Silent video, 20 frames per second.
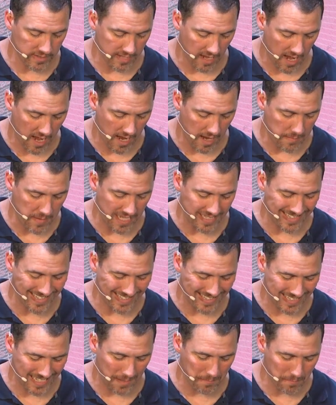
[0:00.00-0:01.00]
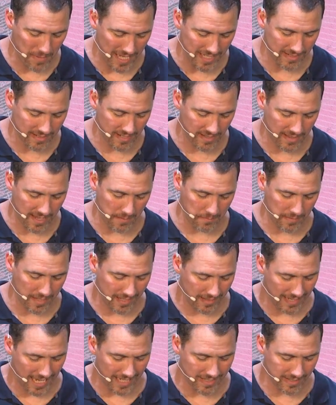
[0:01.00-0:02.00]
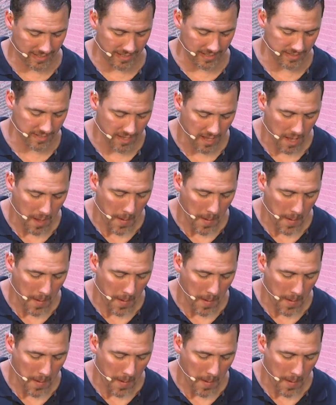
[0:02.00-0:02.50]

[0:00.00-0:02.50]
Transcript: time as it seemed best to them." Catch this.